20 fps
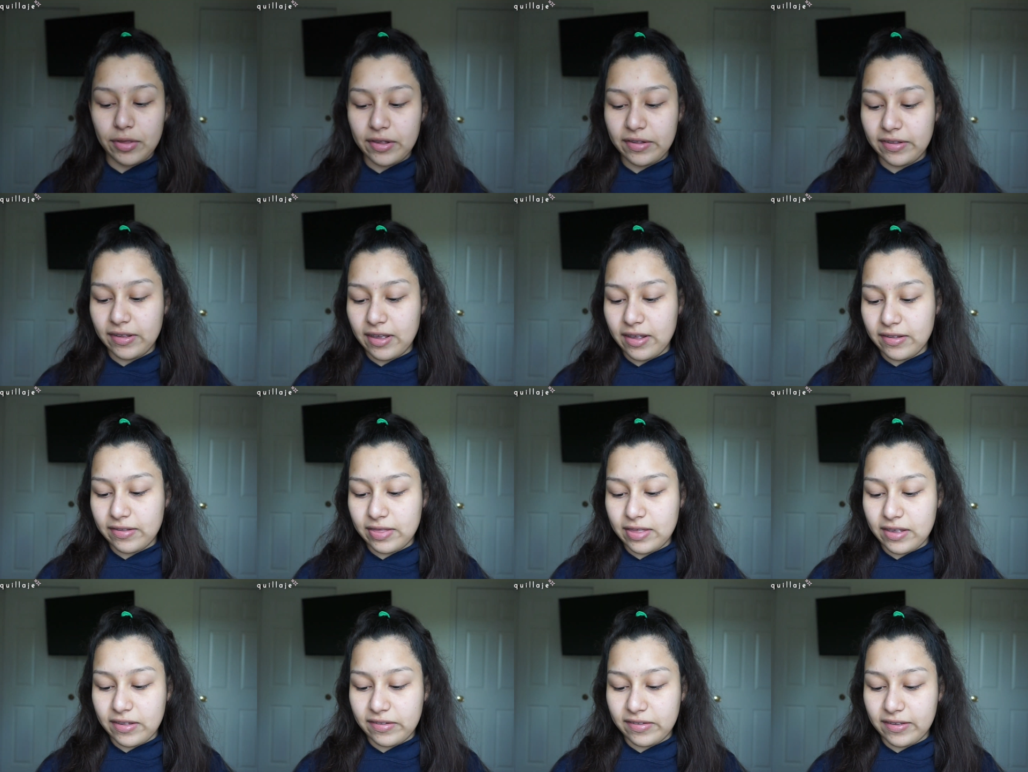this
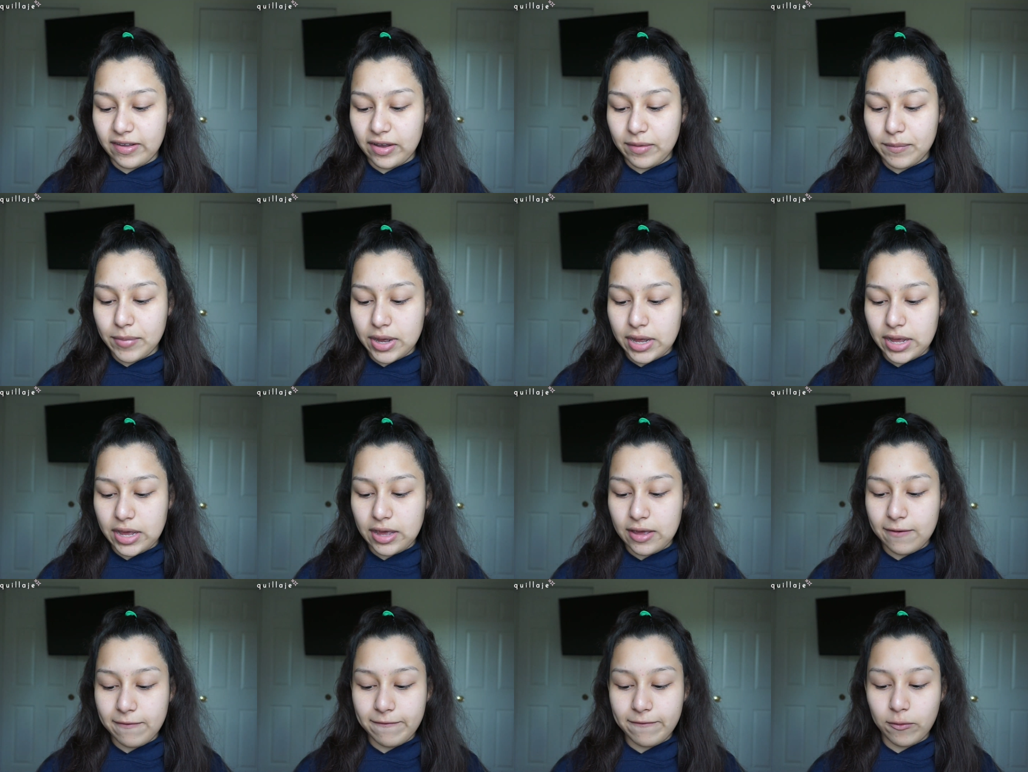is the Sigma
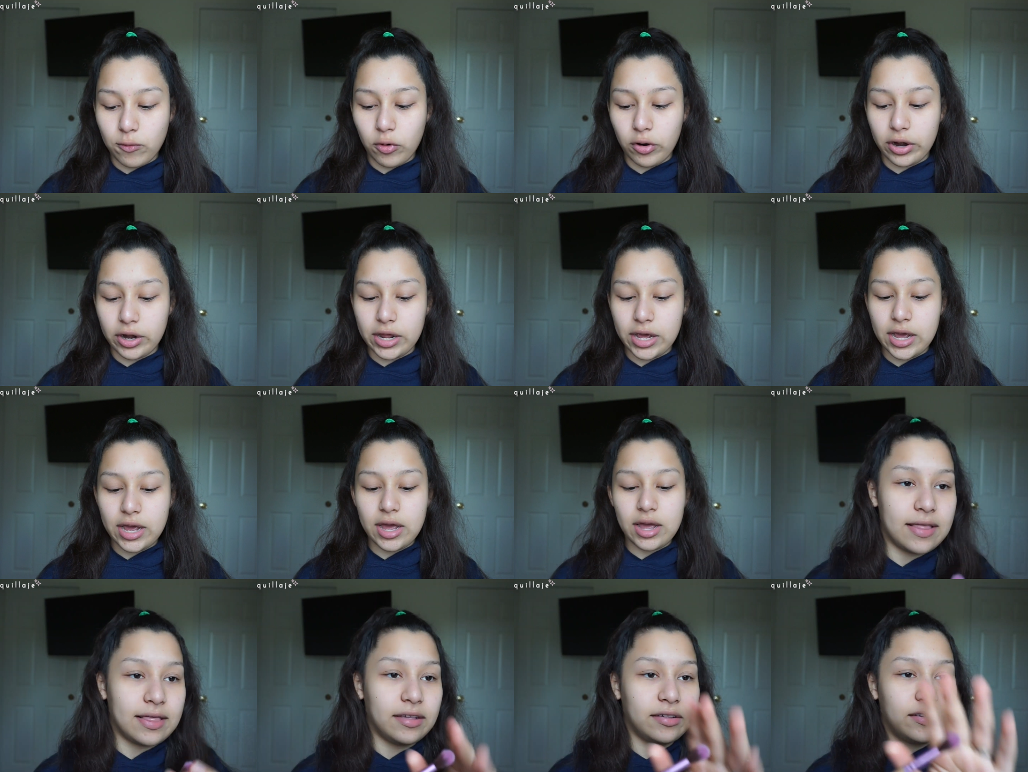E40.